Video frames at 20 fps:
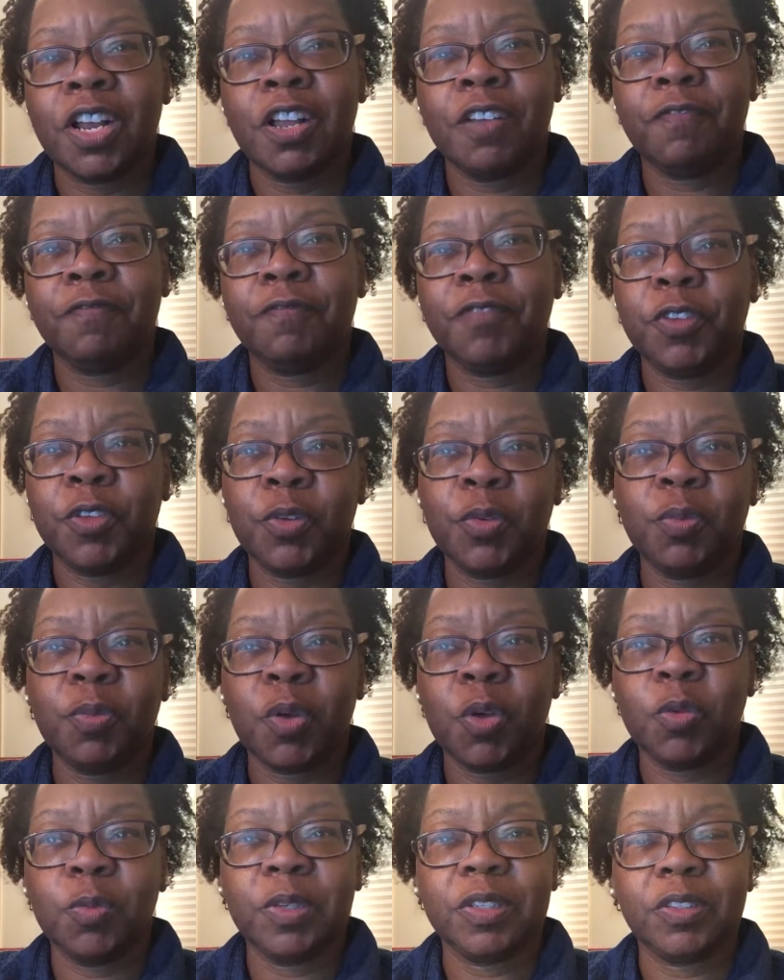a few
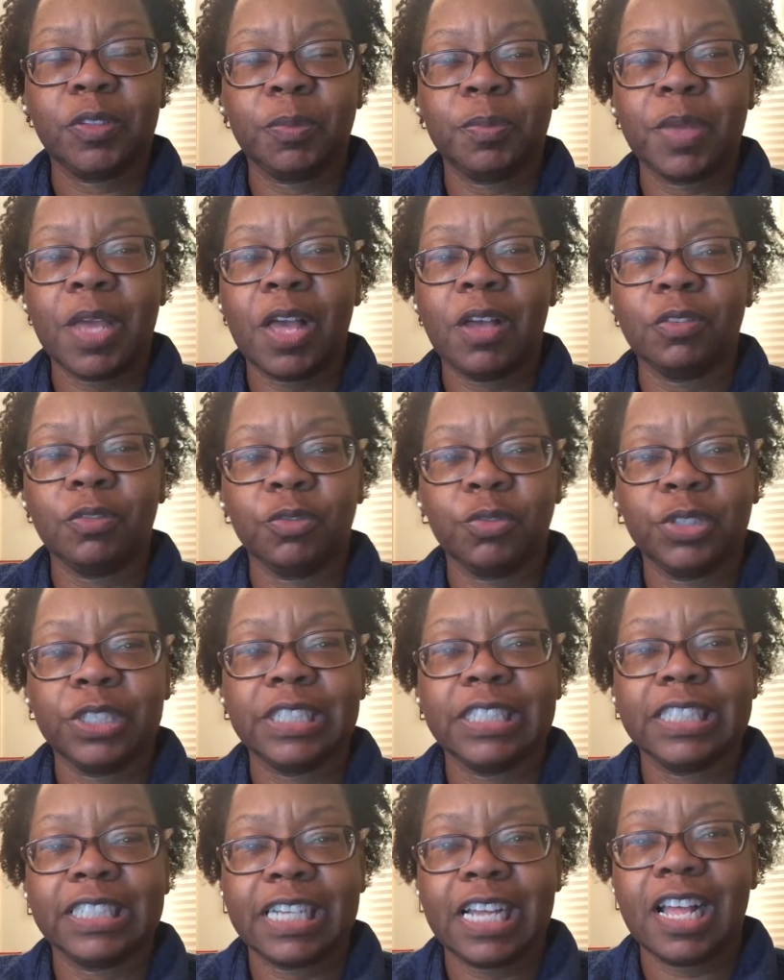moments about
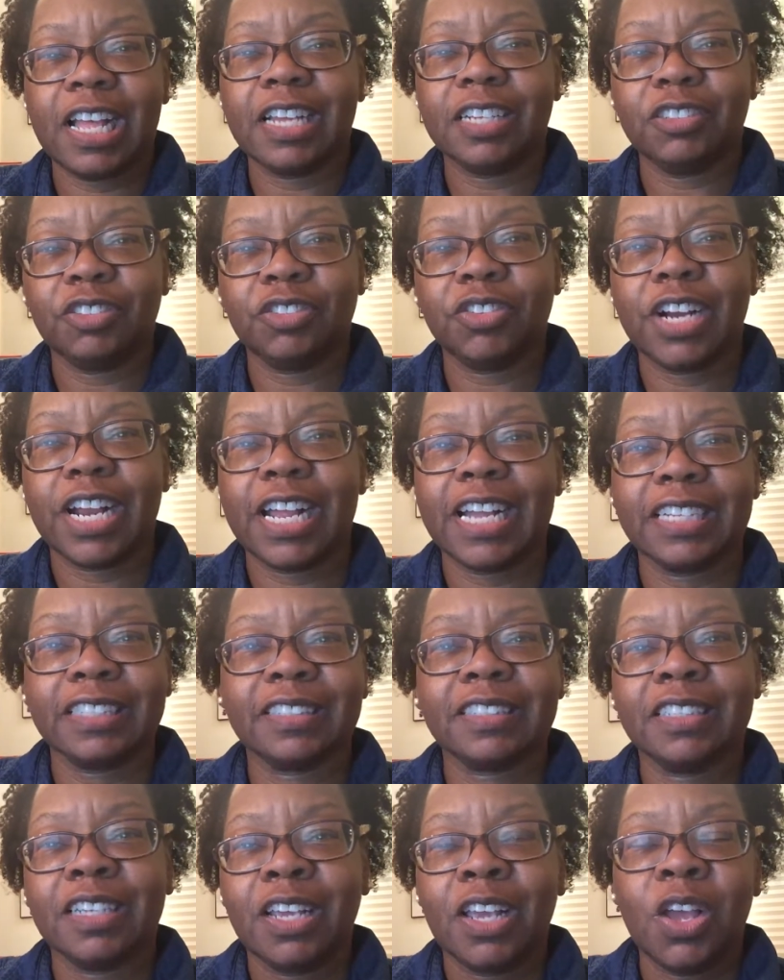written
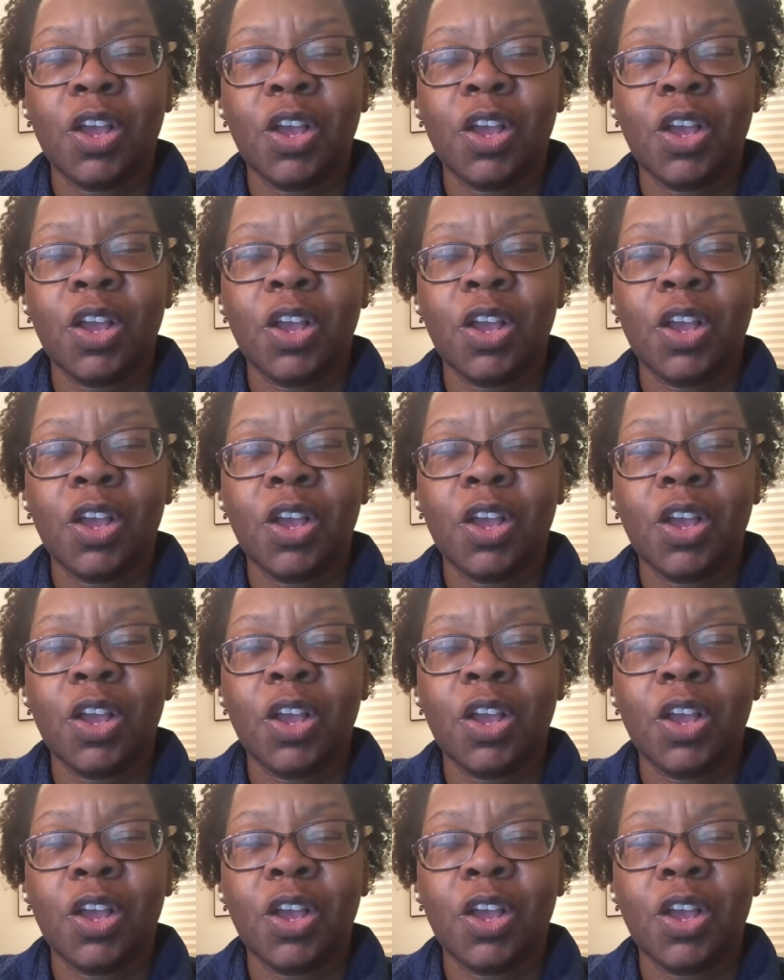contracts.